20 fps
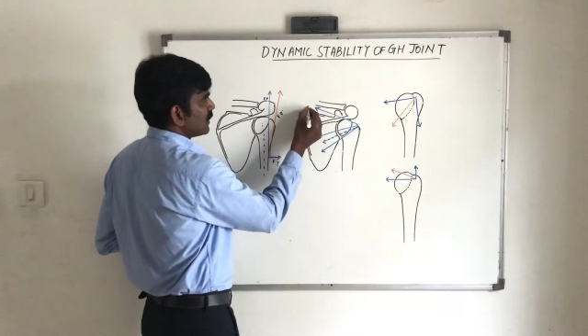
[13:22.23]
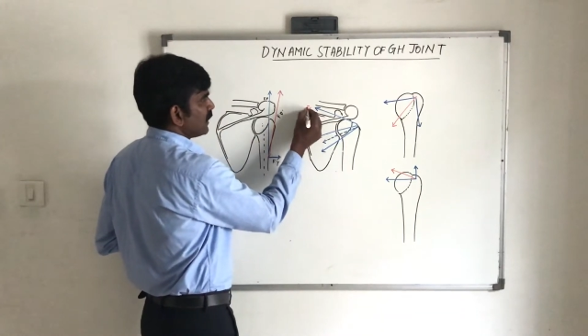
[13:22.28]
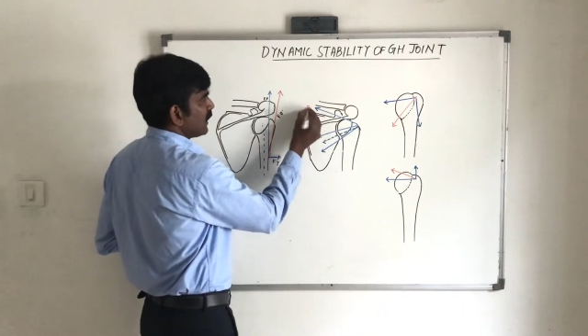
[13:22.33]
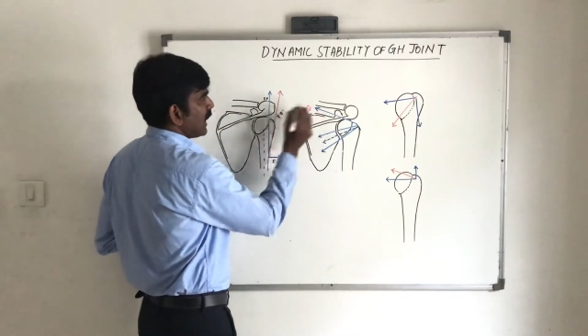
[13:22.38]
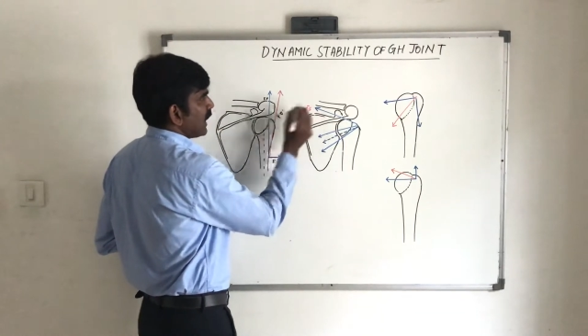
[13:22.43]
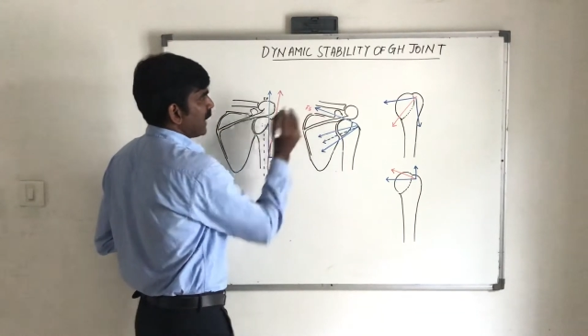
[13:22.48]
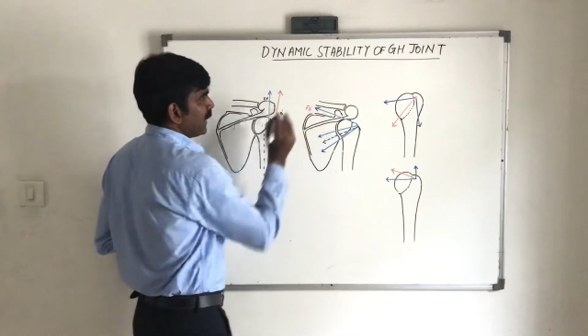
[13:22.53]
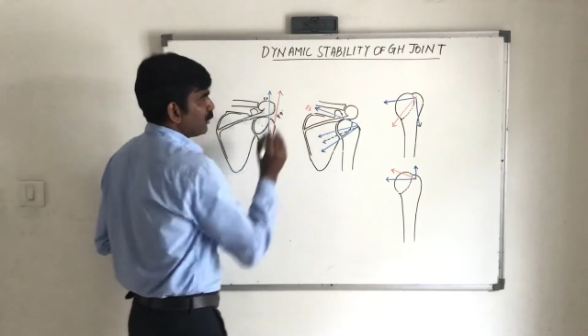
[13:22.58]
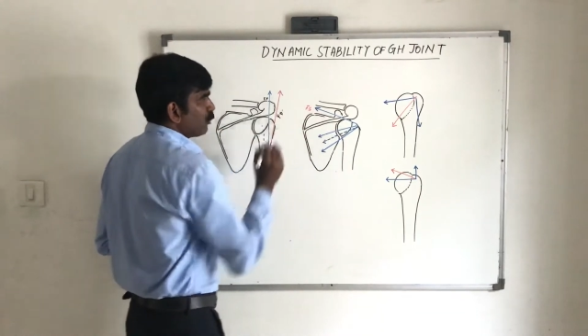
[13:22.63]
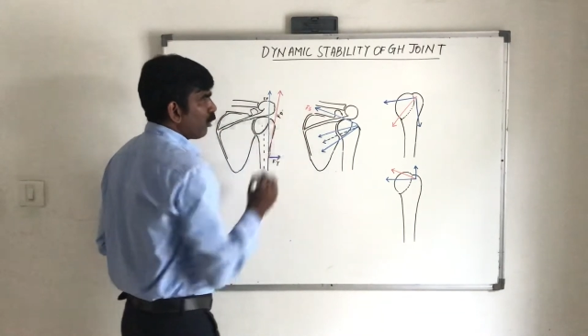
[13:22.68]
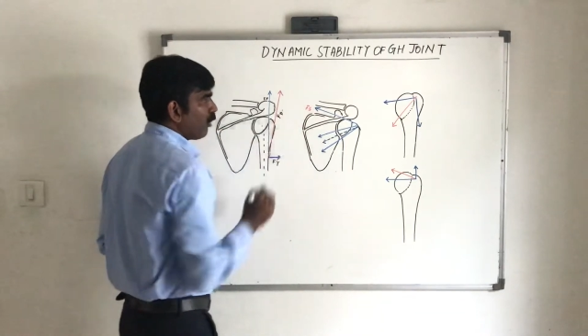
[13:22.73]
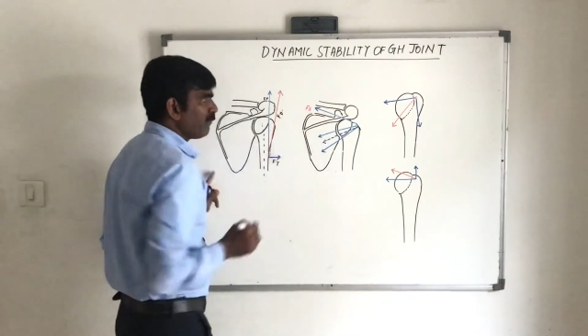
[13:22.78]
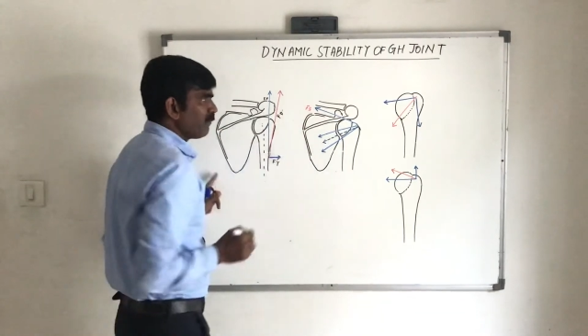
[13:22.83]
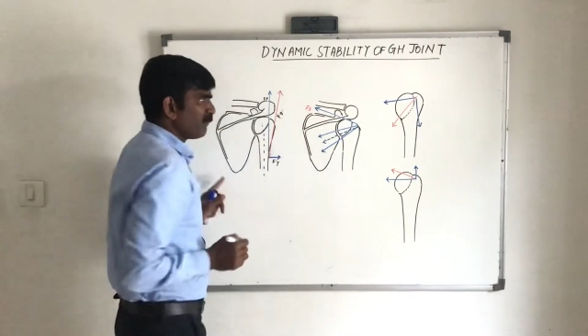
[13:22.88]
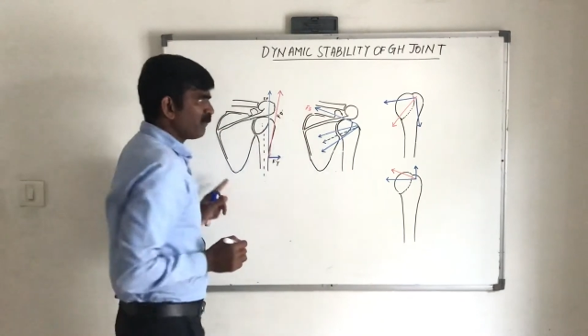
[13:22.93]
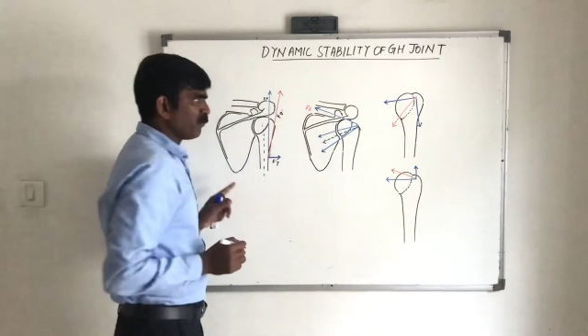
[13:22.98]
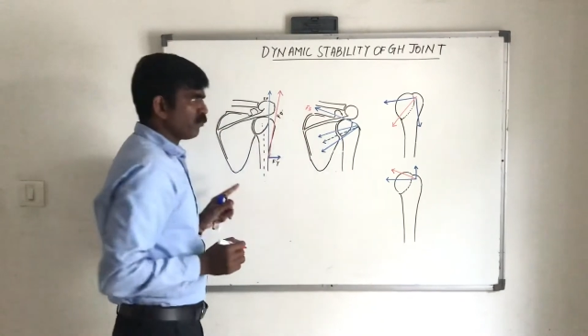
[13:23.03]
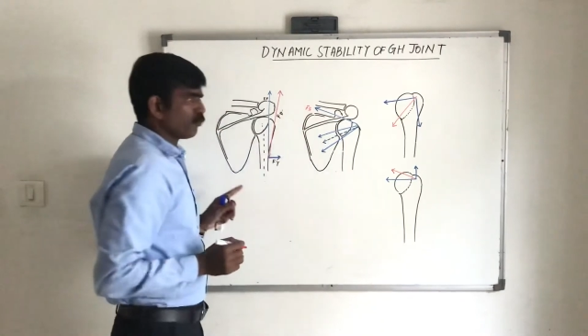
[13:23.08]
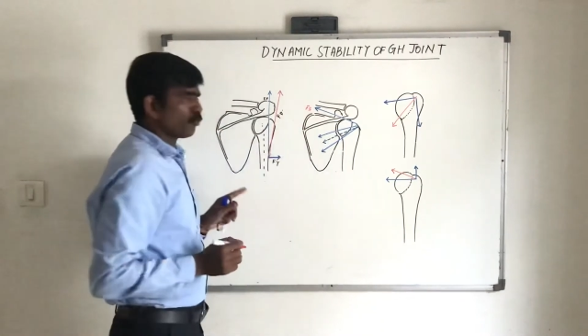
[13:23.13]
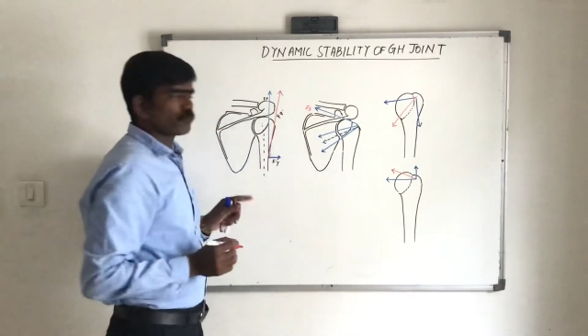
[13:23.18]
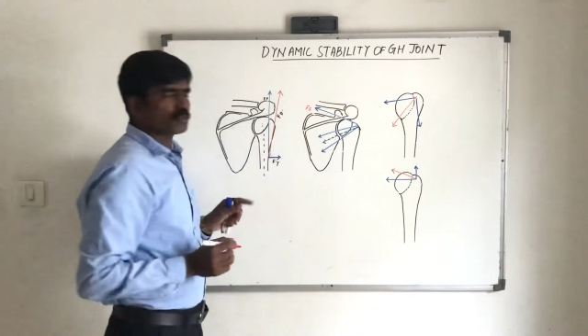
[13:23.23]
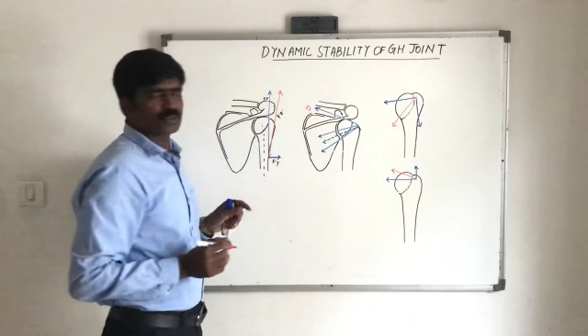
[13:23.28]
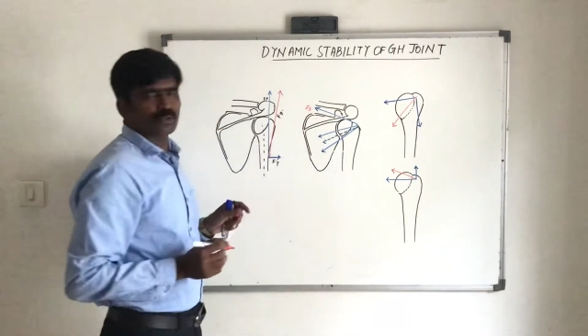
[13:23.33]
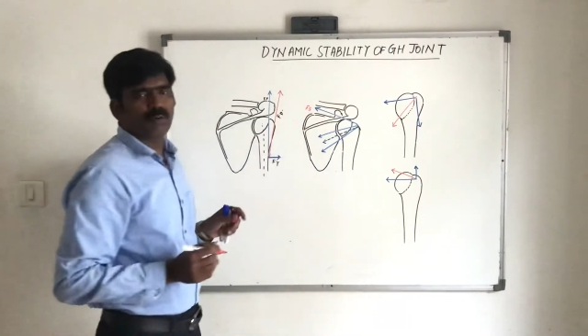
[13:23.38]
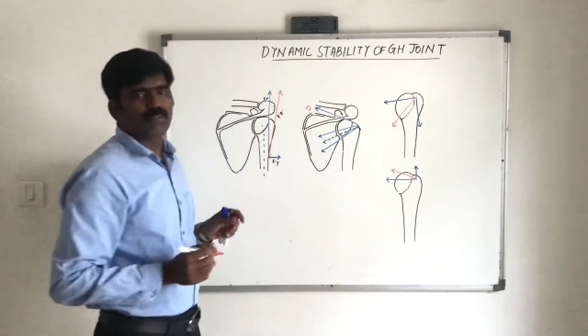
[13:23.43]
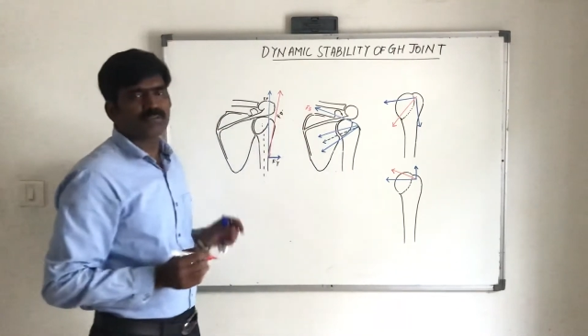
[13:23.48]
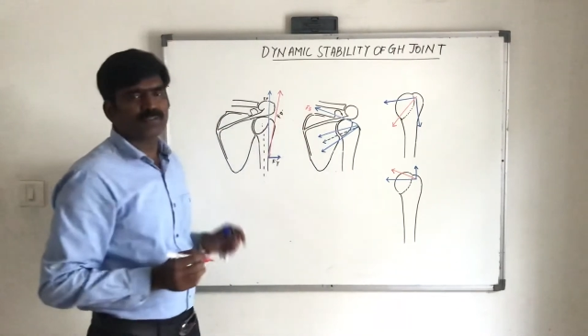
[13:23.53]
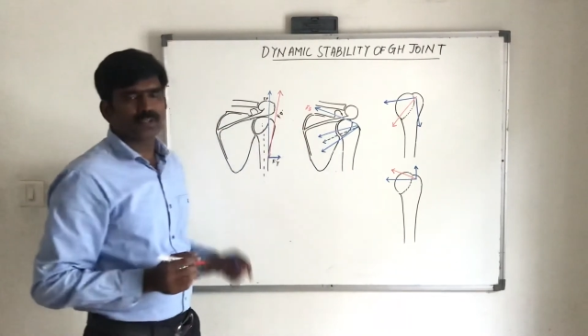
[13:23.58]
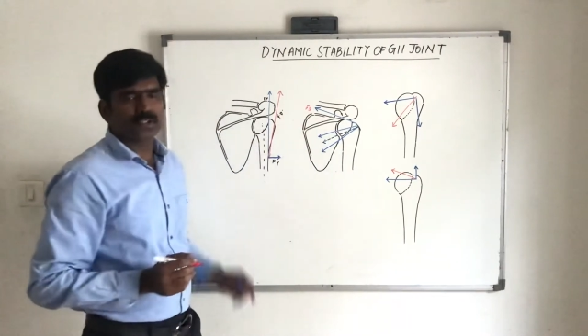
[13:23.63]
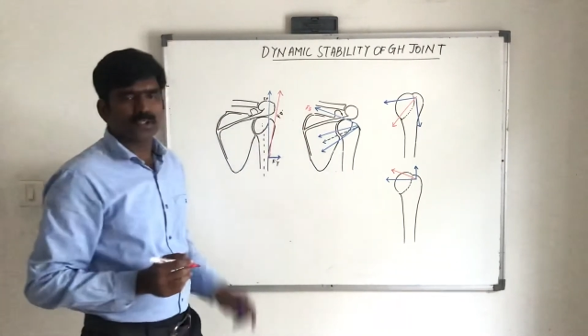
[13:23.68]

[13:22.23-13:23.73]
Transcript: line of force of